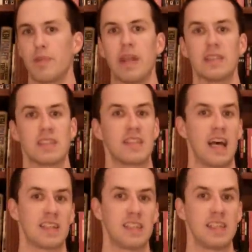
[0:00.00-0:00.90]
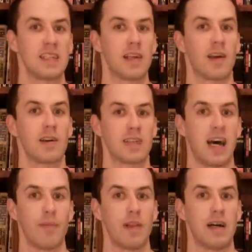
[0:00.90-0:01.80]
somebody that's assassinated in our
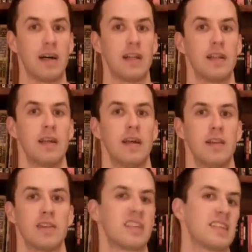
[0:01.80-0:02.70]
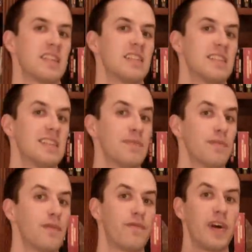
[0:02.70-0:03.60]
timeline, the assassination attempt
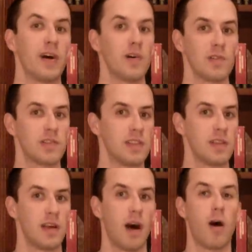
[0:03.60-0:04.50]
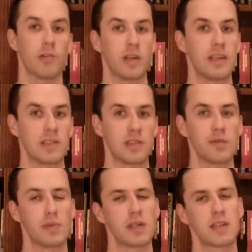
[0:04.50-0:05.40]
fails in an alternate
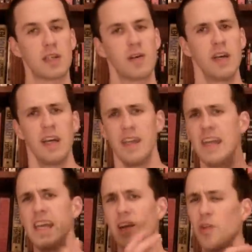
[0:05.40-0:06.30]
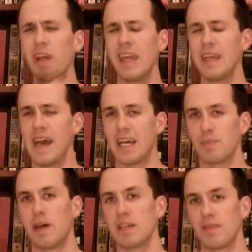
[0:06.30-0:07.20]
history book. So you can take really any
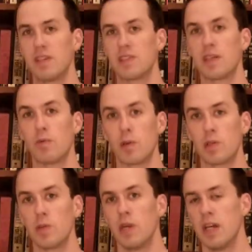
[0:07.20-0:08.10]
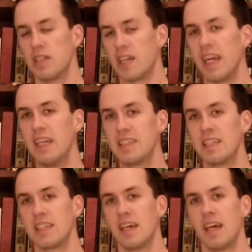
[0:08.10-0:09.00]
aspect of history you want to, change
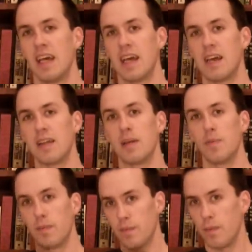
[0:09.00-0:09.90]
it, and then